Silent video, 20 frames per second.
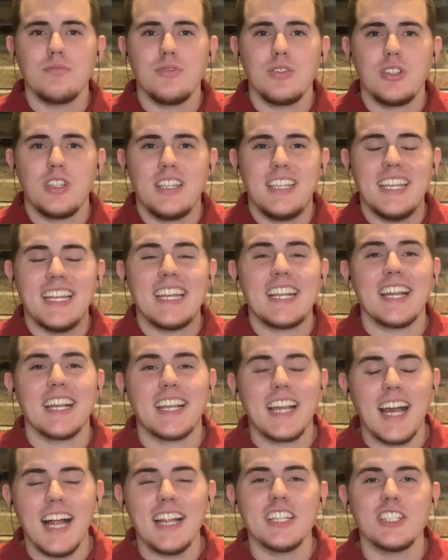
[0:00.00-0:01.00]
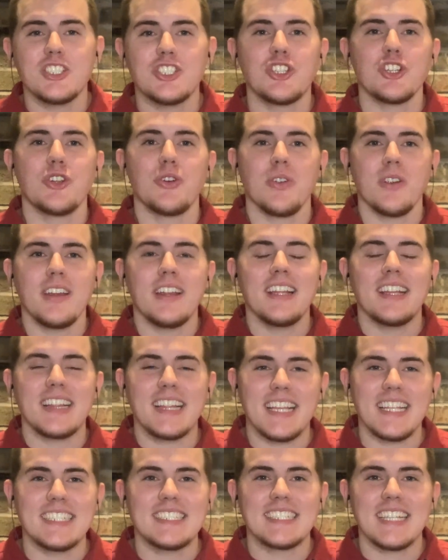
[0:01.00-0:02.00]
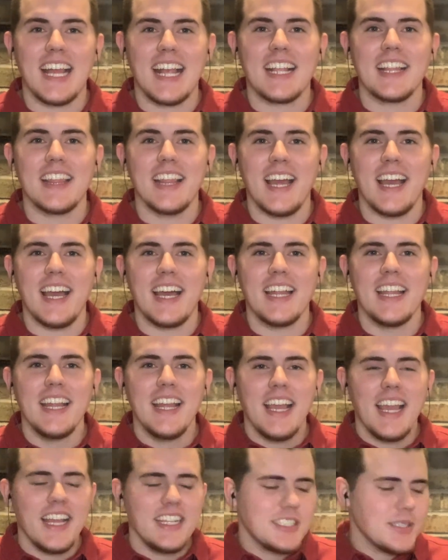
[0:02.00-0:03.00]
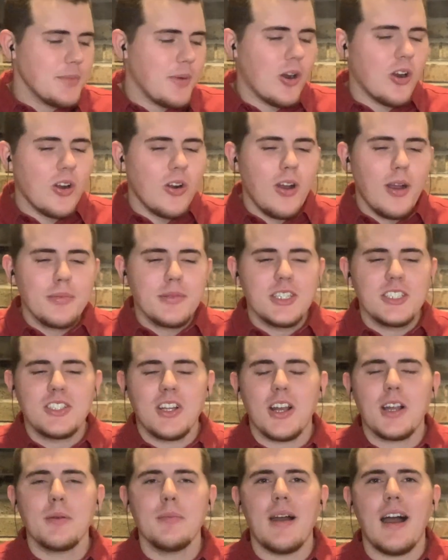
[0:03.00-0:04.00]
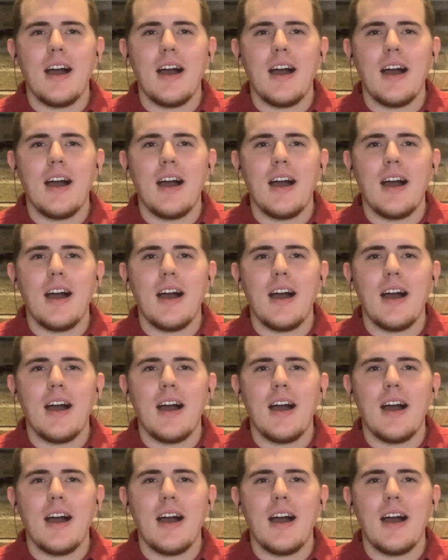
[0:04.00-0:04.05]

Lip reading: getting a college degree and things like that. And tomorrow I'm going to talk about